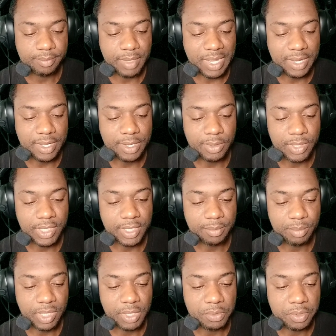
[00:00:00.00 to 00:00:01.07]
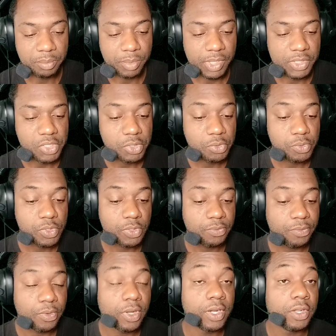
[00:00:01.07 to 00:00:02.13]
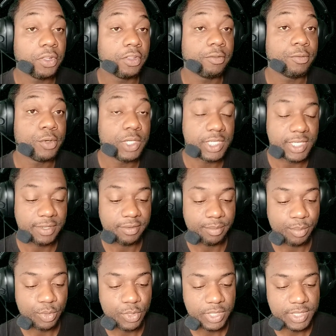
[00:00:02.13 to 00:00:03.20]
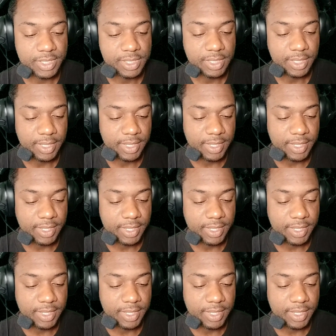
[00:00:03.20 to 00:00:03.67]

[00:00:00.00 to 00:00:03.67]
Back out in P1, P2. So for another 47 points